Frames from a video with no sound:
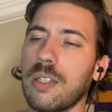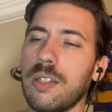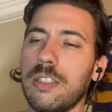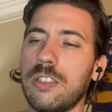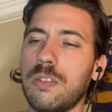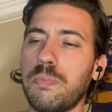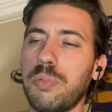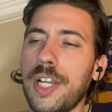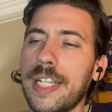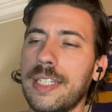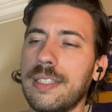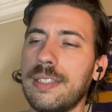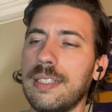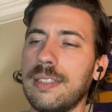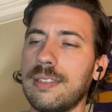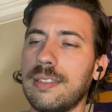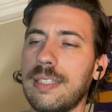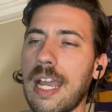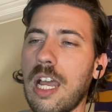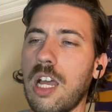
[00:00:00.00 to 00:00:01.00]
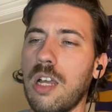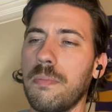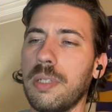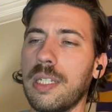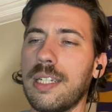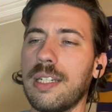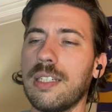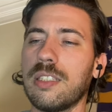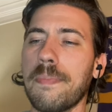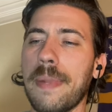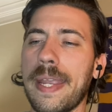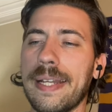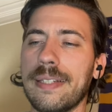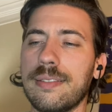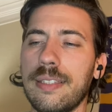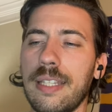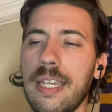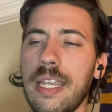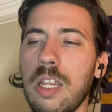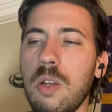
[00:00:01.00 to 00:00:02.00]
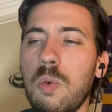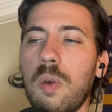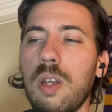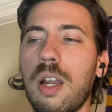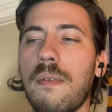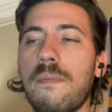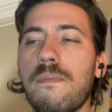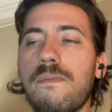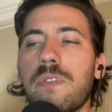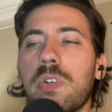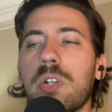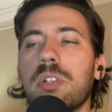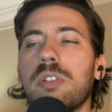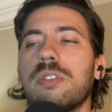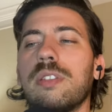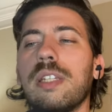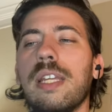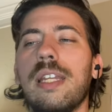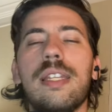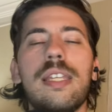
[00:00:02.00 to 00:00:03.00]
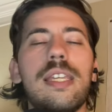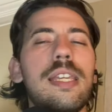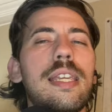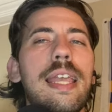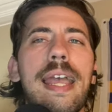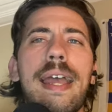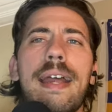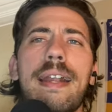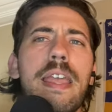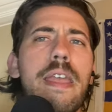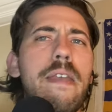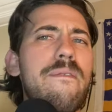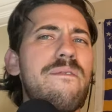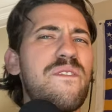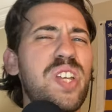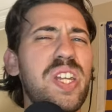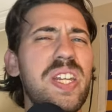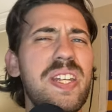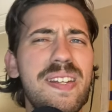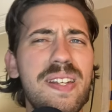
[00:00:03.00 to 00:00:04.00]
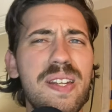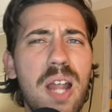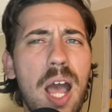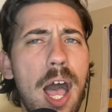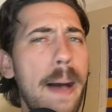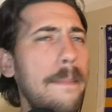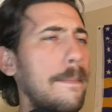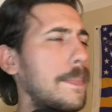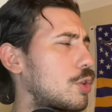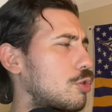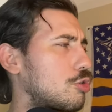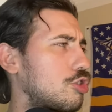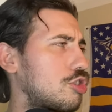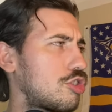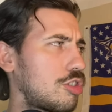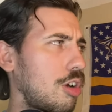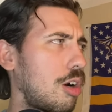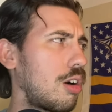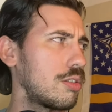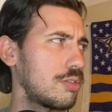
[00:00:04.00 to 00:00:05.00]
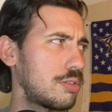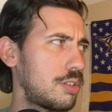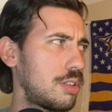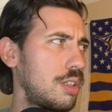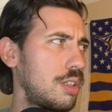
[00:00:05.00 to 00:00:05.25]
Let's break this down because Mancini went up first and he had a phenomenal start.